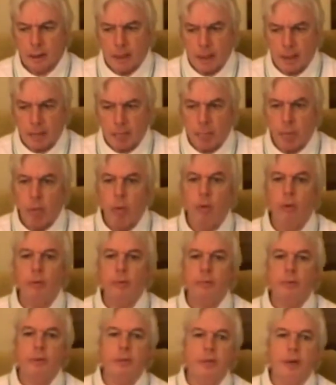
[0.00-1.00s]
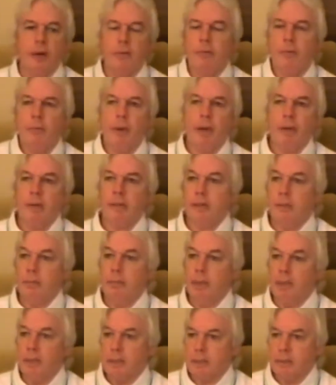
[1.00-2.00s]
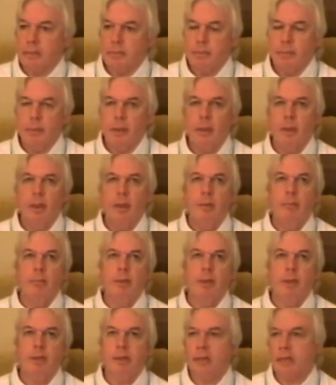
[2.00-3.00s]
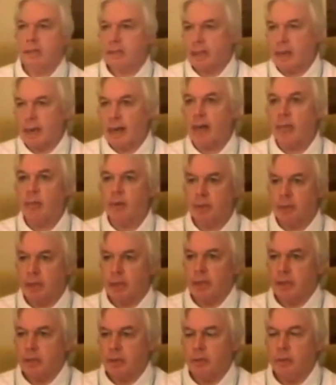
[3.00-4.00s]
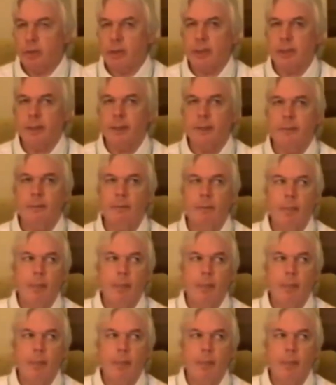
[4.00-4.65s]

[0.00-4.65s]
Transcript: important stuff about symbolism, because that's the language they talk in.